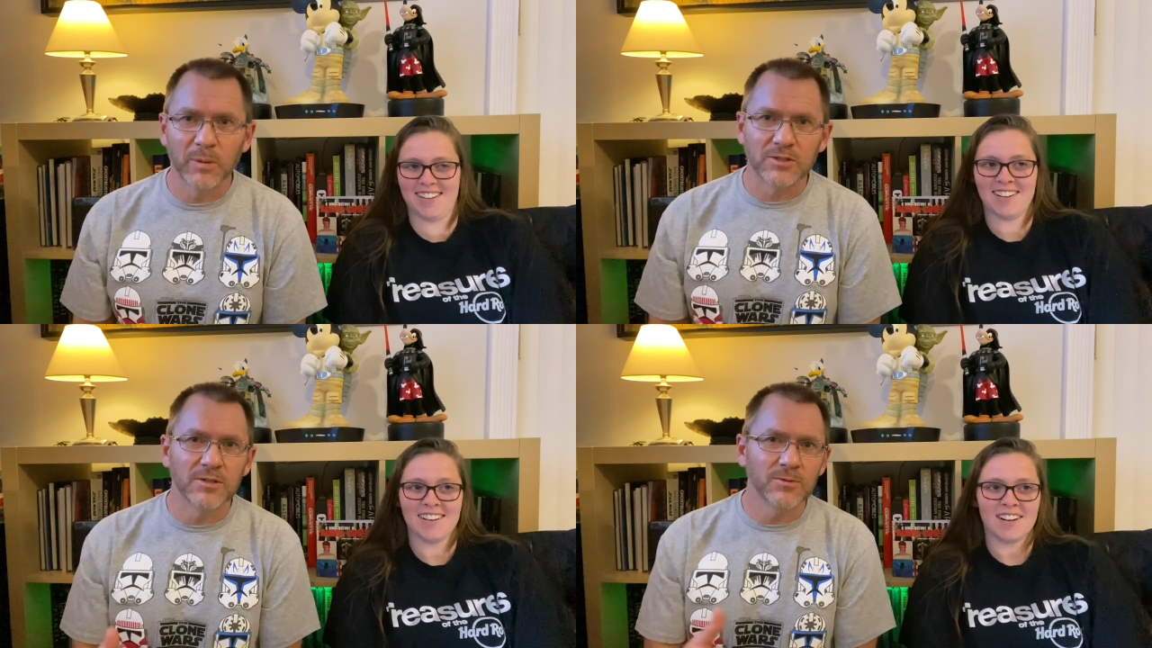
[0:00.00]

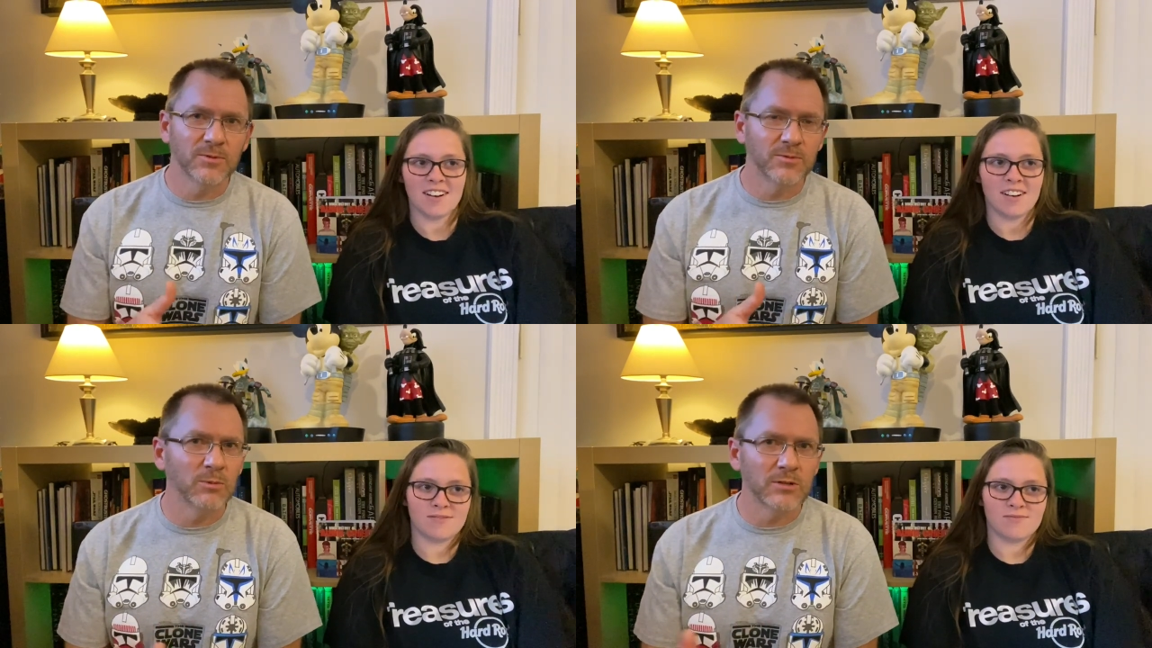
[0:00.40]
Speaker 1: But she
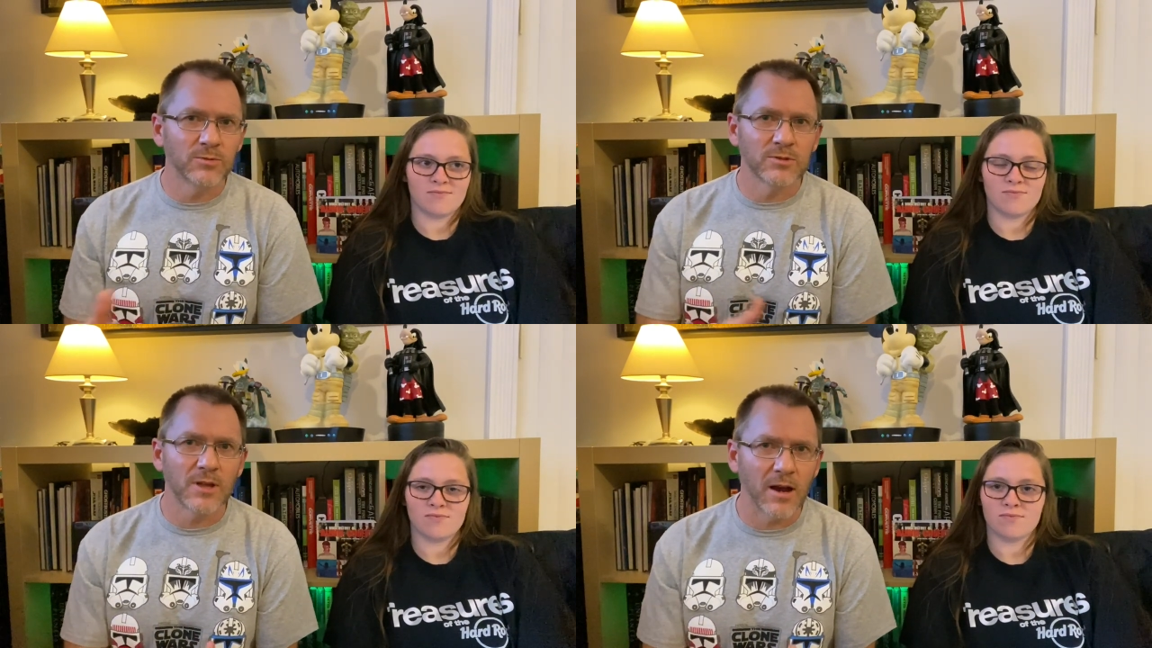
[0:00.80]
went
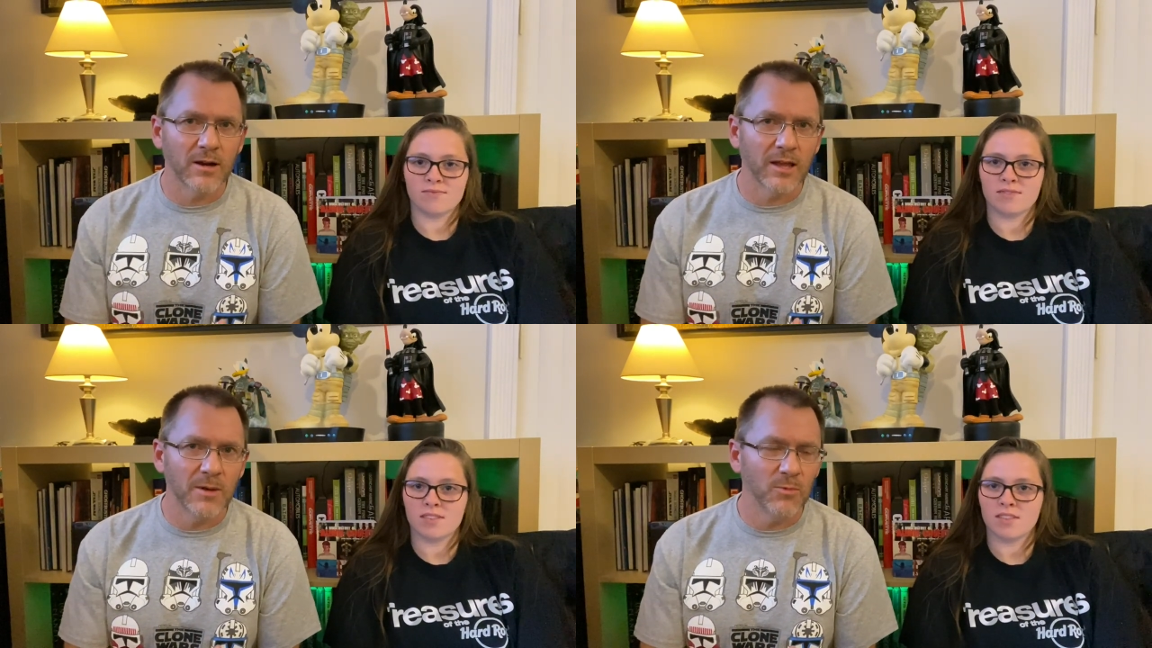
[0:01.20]
to a soccer
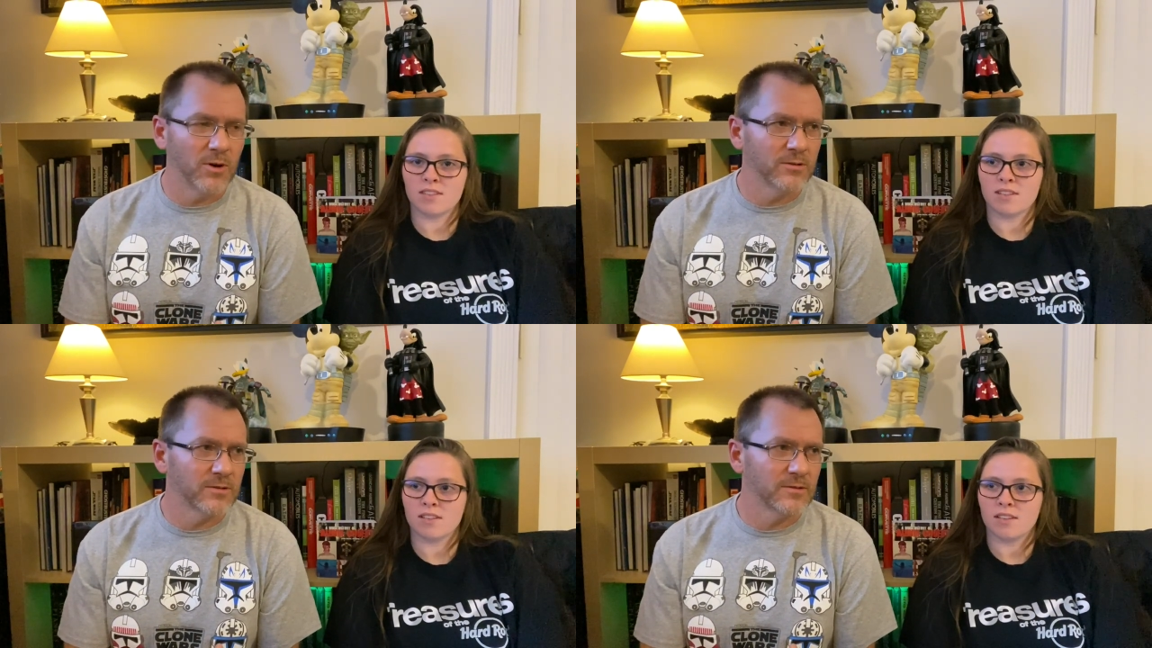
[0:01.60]
game
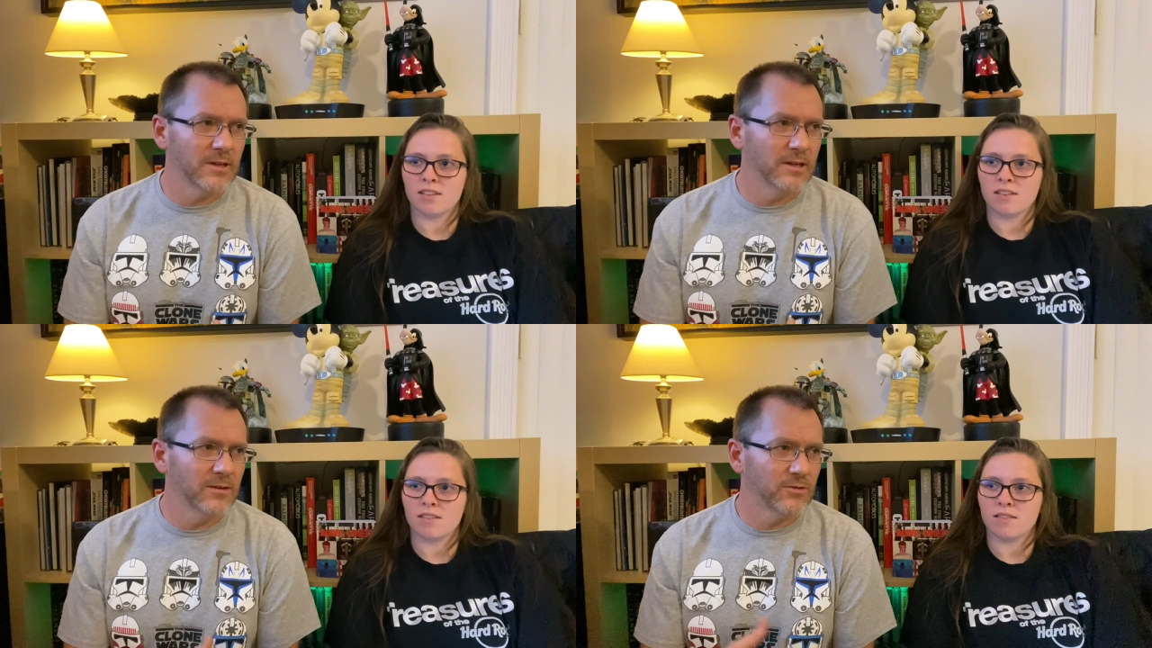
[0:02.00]
once,
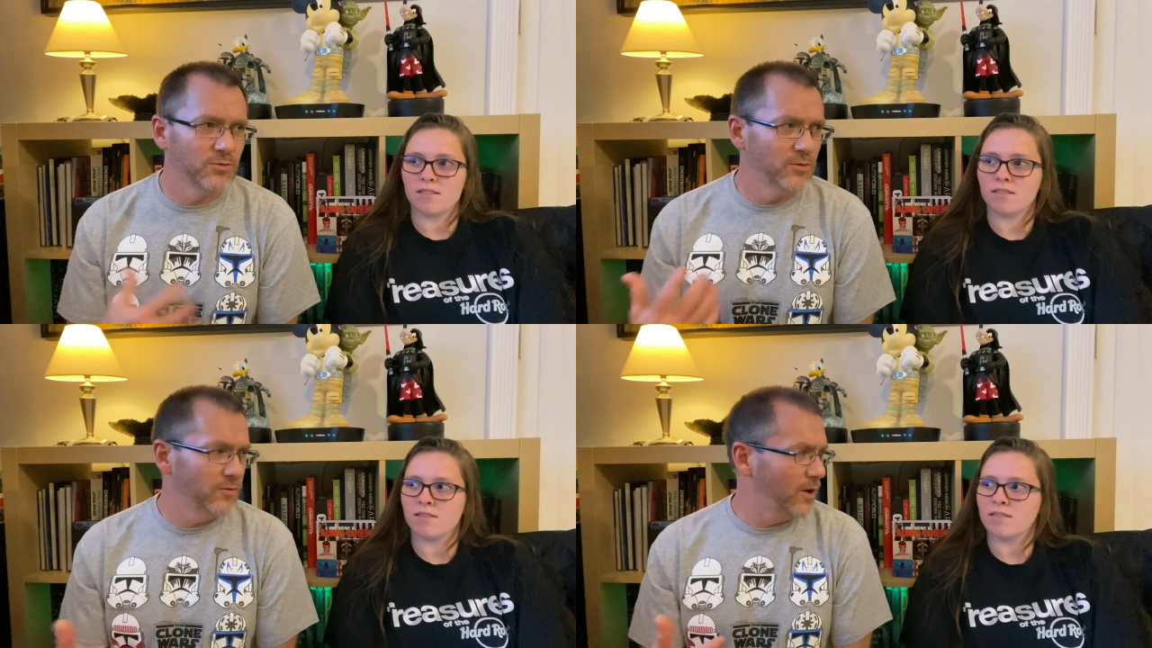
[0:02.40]
and the
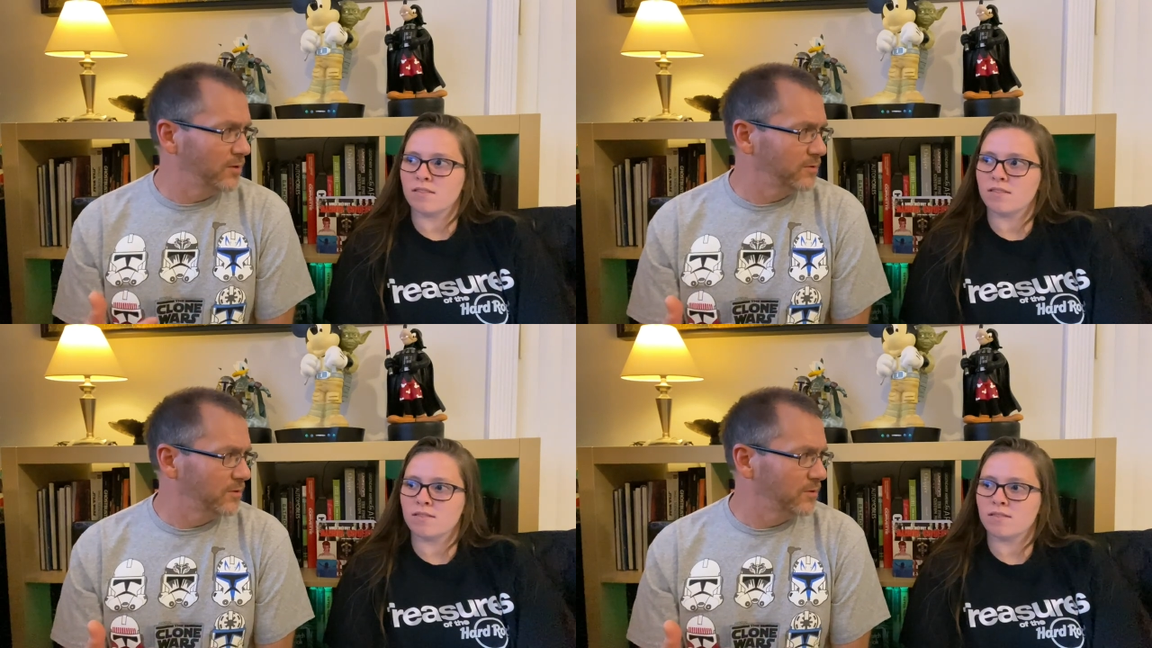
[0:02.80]
two of us,